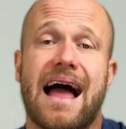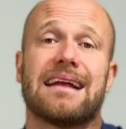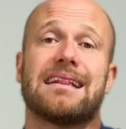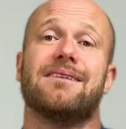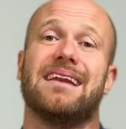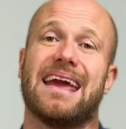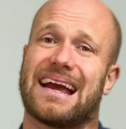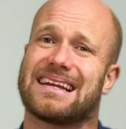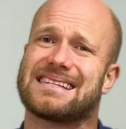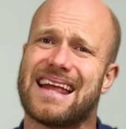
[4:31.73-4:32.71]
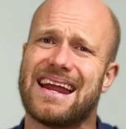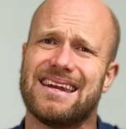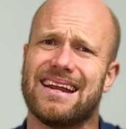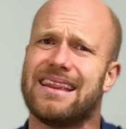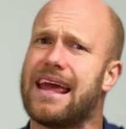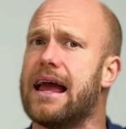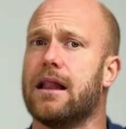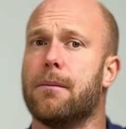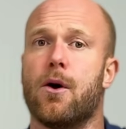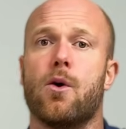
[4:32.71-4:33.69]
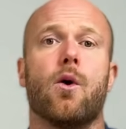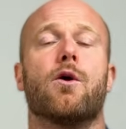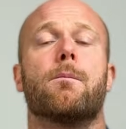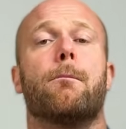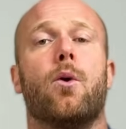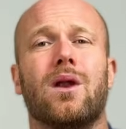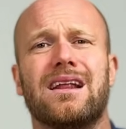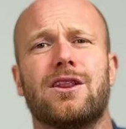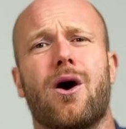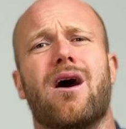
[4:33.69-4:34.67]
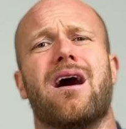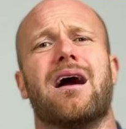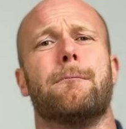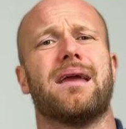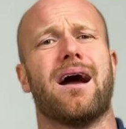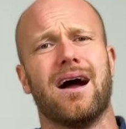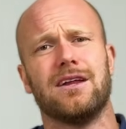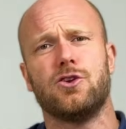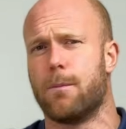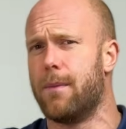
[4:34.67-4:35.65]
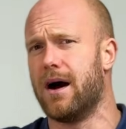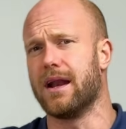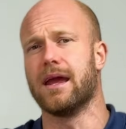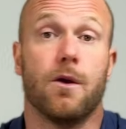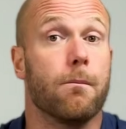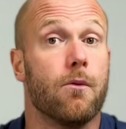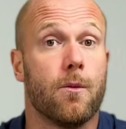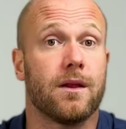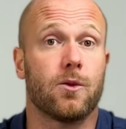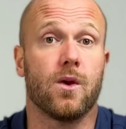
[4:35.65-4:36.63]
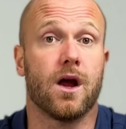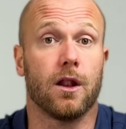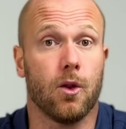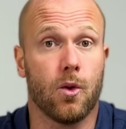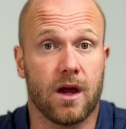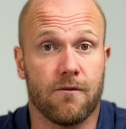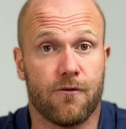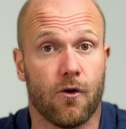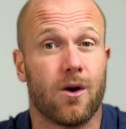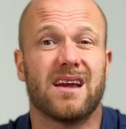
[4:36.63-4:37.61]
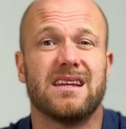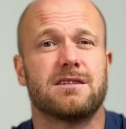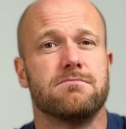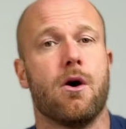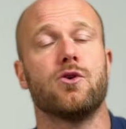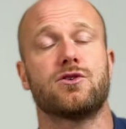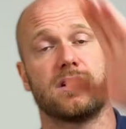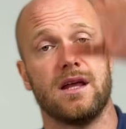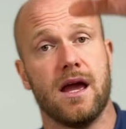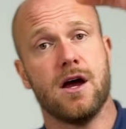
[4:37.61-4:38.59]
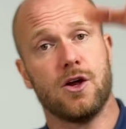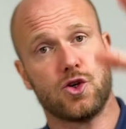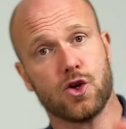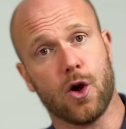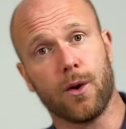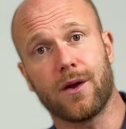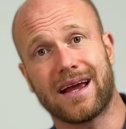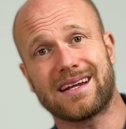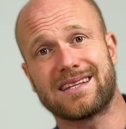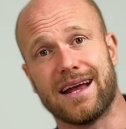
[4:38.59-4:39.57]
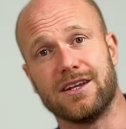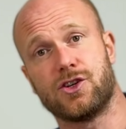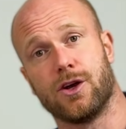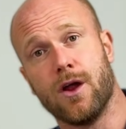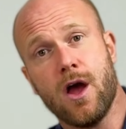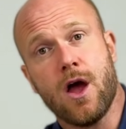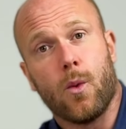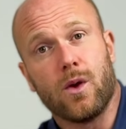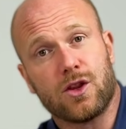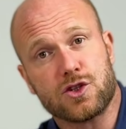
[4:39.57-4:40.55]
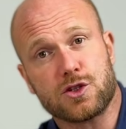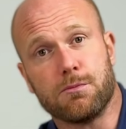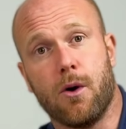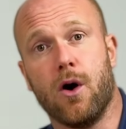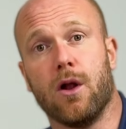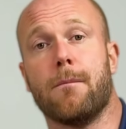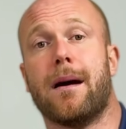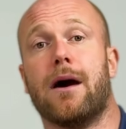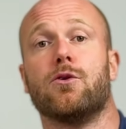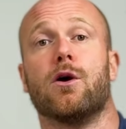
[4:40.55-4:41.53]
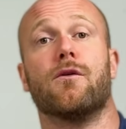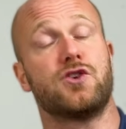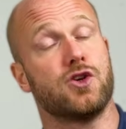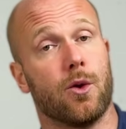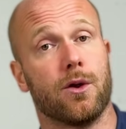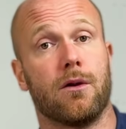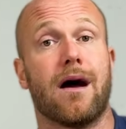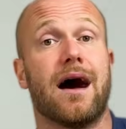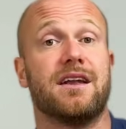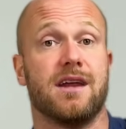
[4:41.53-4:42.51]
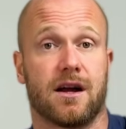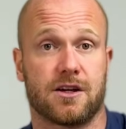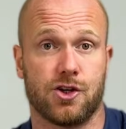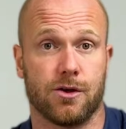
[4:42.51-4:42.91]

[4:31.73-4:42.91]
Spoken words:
actively extending the elbow or pulling the arm behind your body. The movement we are looking for is mostly shoulder extension with a small amount of shoulder adduction.